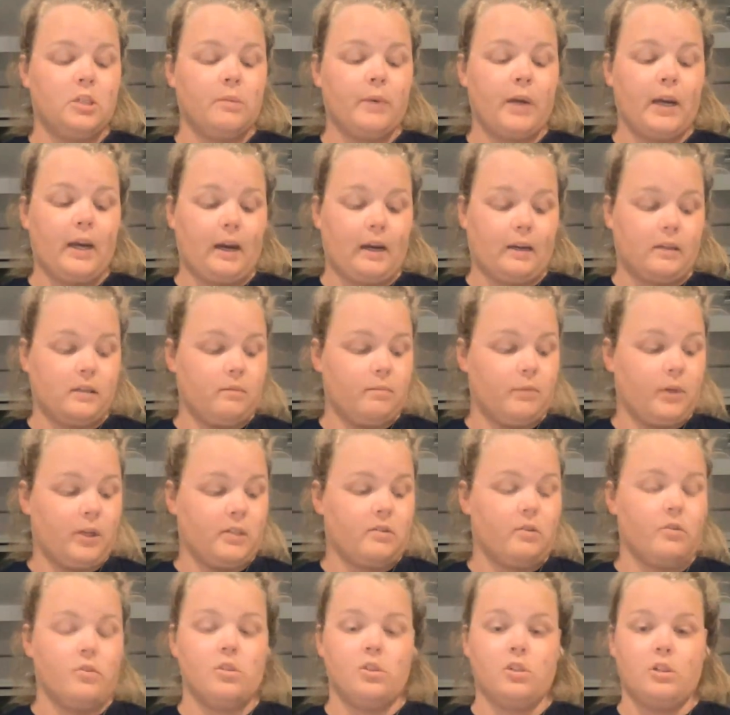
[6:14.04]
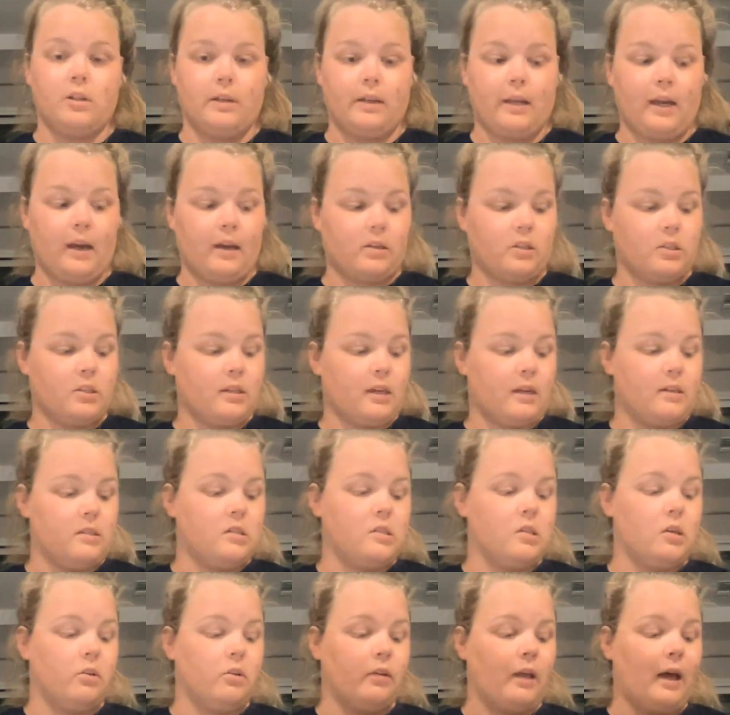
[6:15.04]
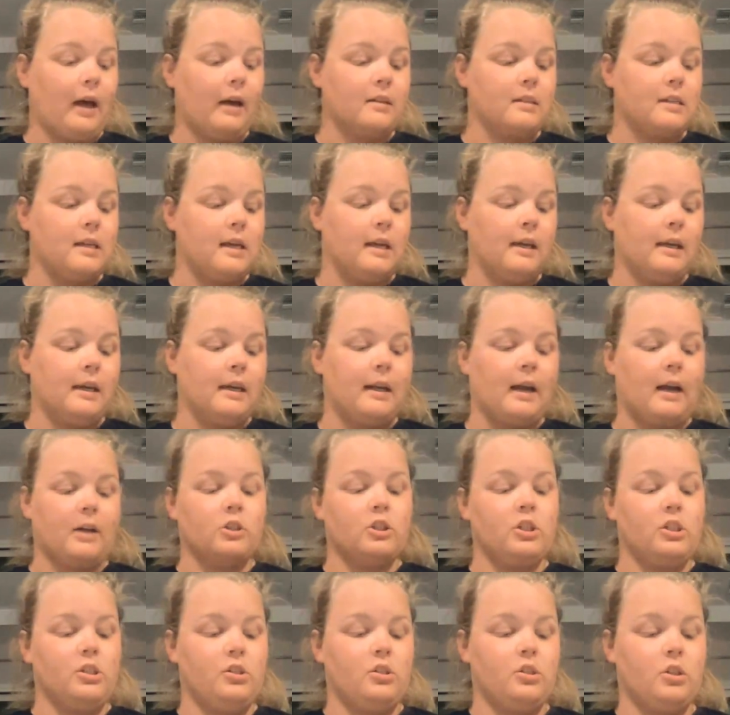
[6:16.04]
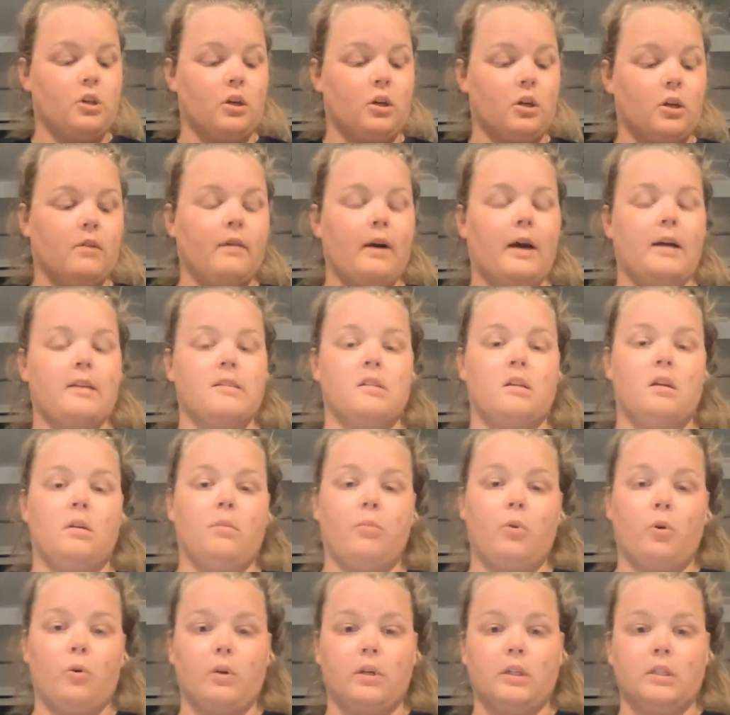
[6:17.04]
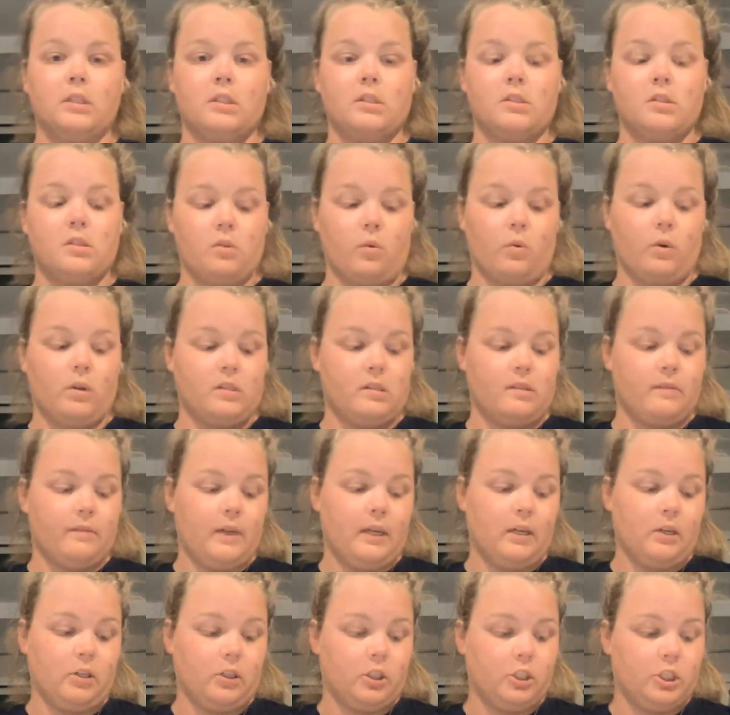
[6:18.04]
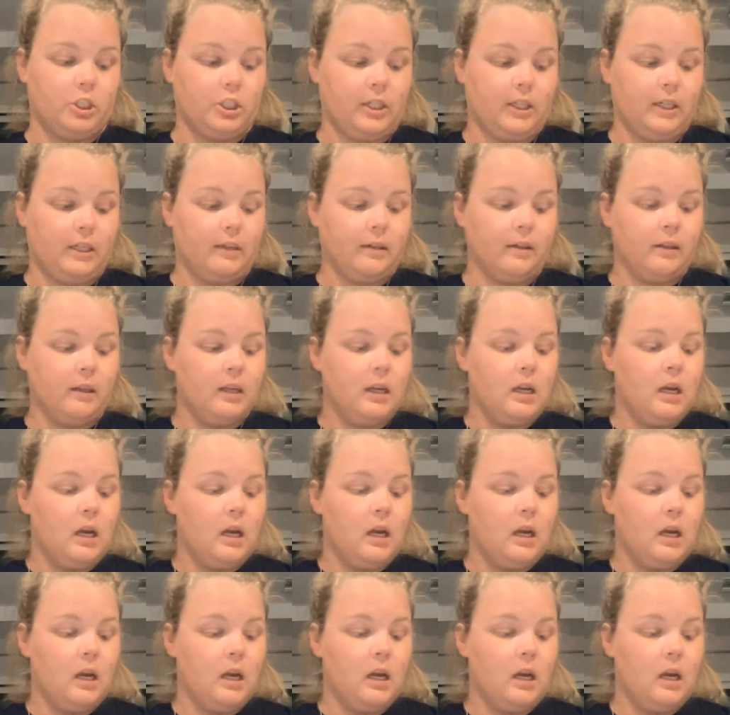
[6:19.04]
by active muscles during exercise. So lactate can actually serve as an important source of energy